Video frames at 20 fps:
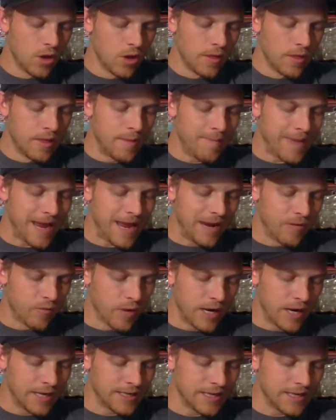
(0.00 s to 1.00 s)
The main
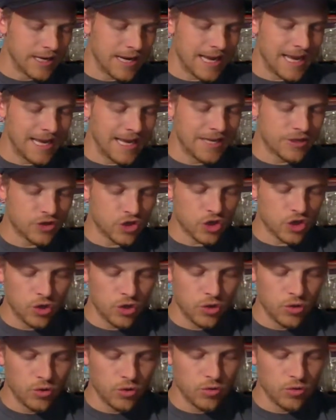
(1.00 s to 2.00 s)
reason is
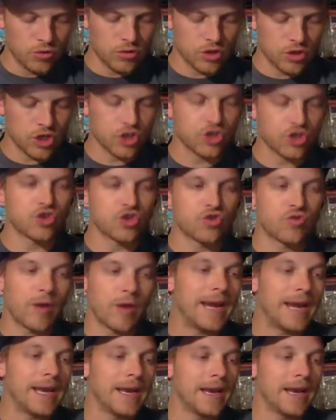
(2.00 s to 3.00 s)
to to
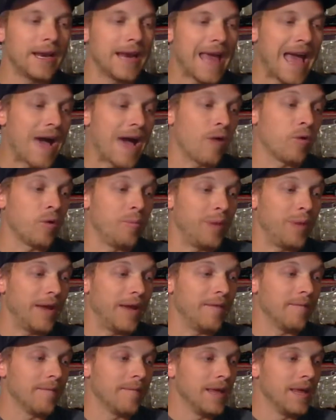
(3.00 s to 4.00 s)
straighten out a bait.